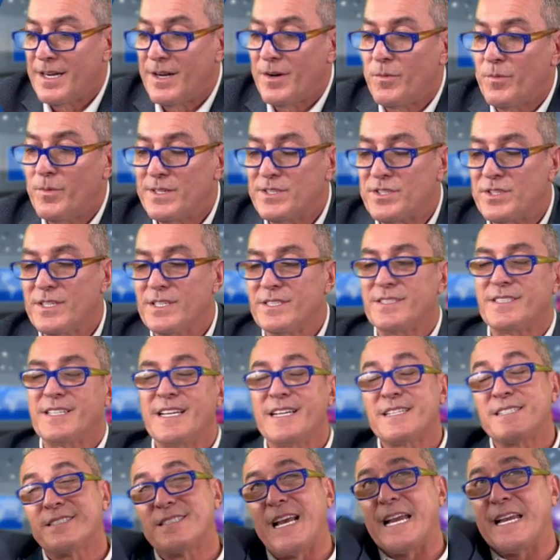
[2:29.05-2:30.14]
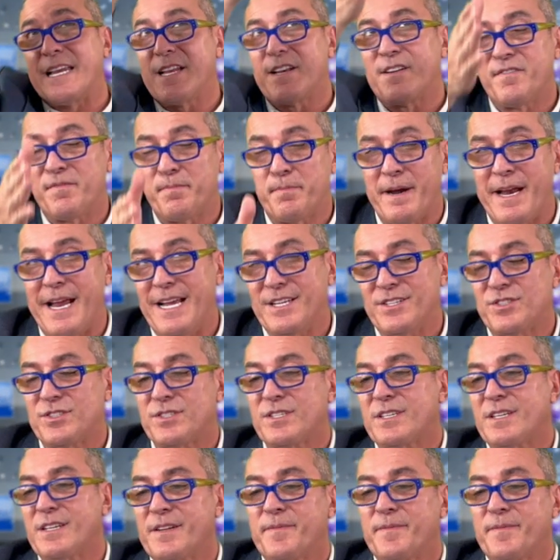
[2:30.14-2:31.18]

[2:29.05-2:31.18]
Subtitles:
which is the executive branch